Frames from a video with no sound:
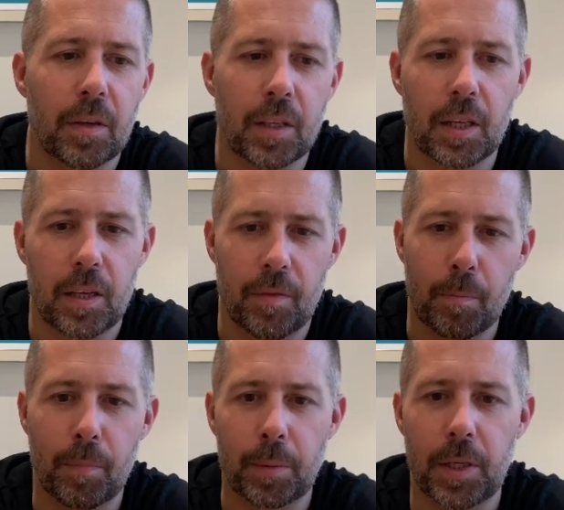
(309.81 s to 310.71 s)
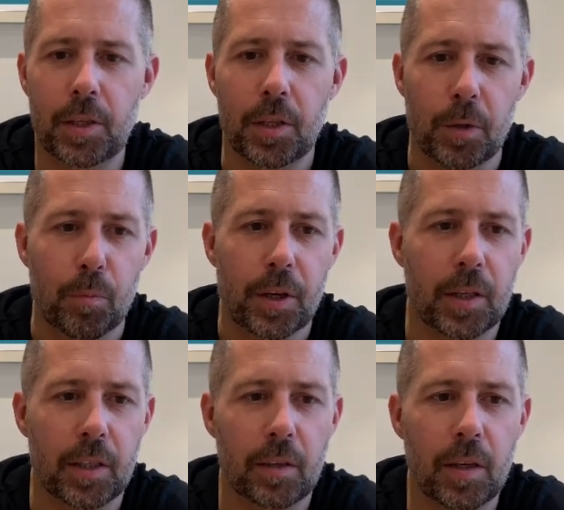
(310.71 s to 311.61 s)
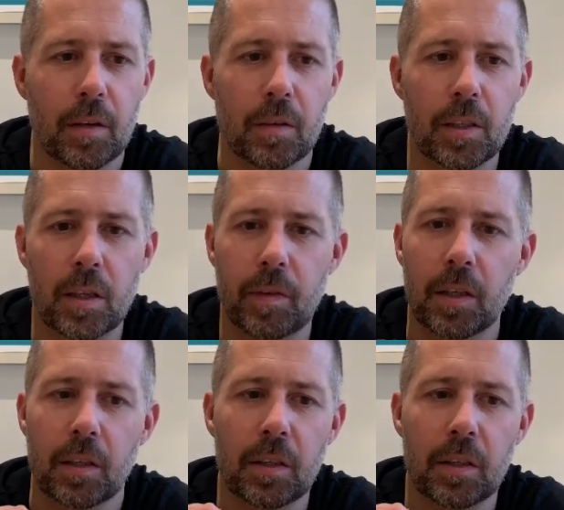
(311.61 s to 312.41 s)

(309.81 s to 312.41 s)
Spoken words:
I don't know if perhaps it is a new brick. I don't know. Let's have a look.